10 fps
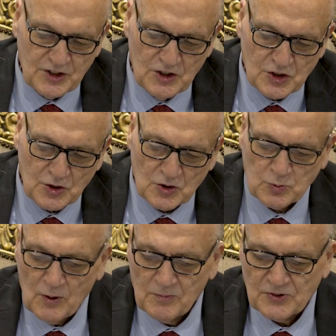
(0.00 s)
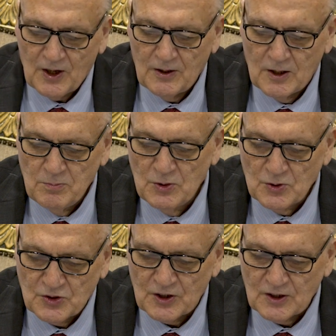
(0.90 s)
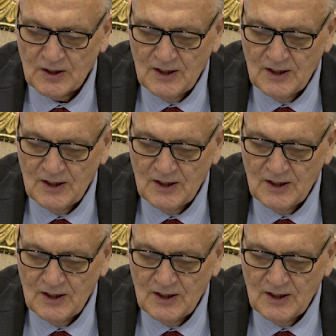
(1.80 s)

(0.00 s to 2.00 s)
t-shirts, website, in music